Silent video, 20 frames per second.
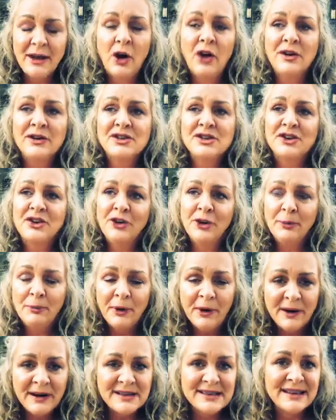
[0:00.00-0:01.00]
onto your
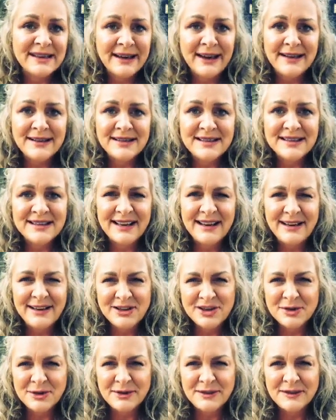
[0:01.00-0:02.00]
body's innate
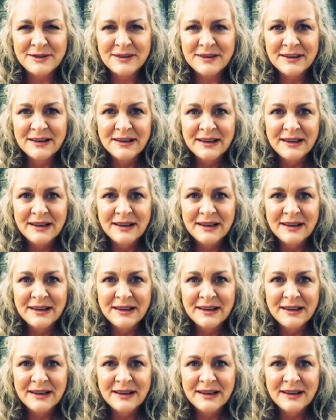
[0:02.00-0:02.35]
intelligence